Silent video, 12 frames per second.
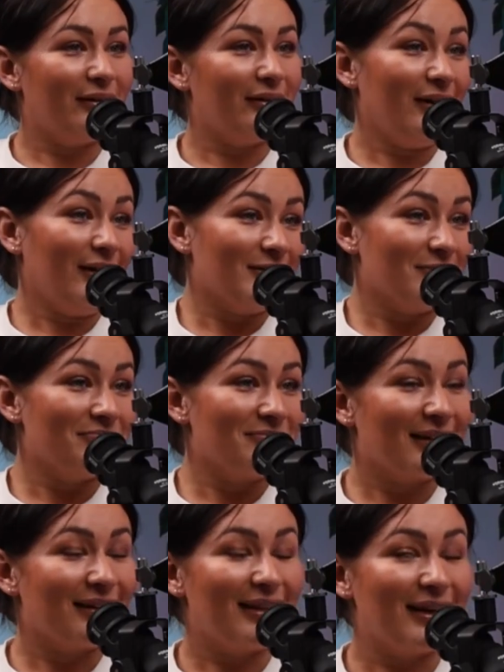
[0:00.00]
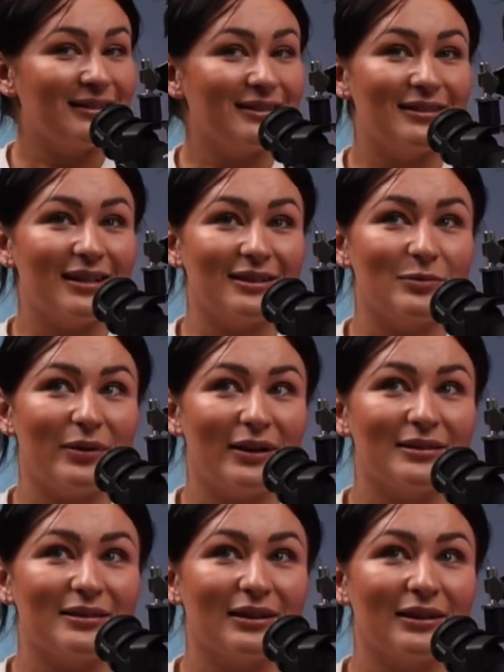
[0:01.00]
yeah, that's
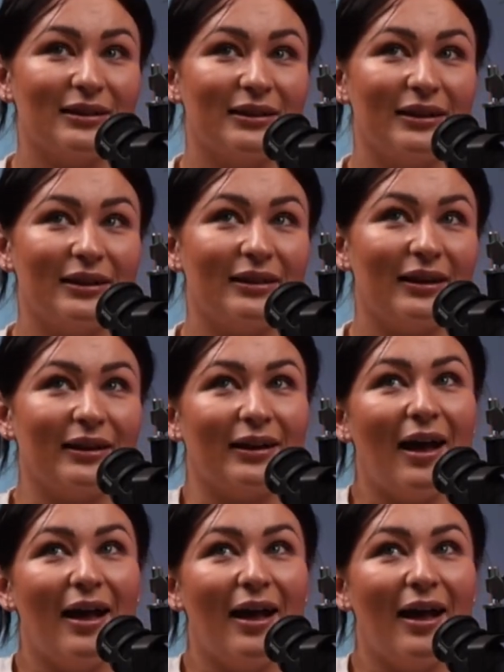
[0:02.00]
basically like,